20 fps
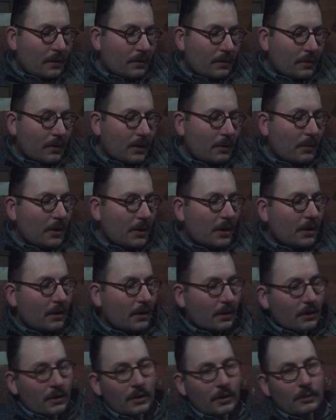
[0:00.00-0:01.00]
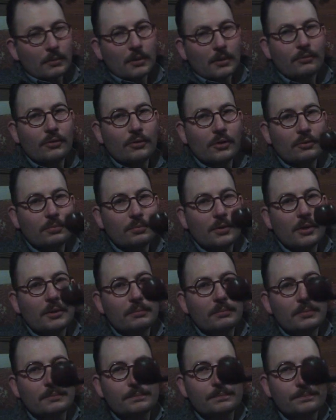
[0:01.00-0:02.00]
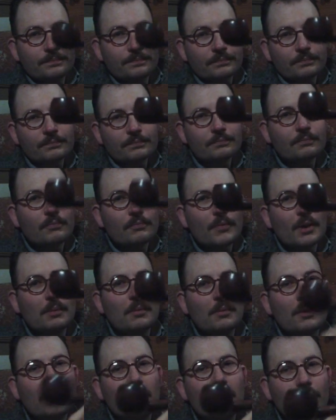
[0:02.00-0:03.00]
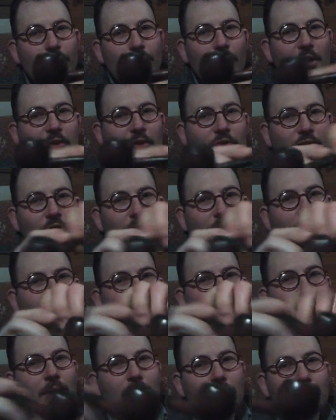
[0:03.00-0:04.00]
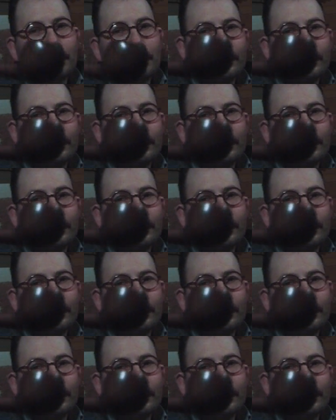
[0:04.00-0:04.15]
So there we are, my first pipe, my little French nipper.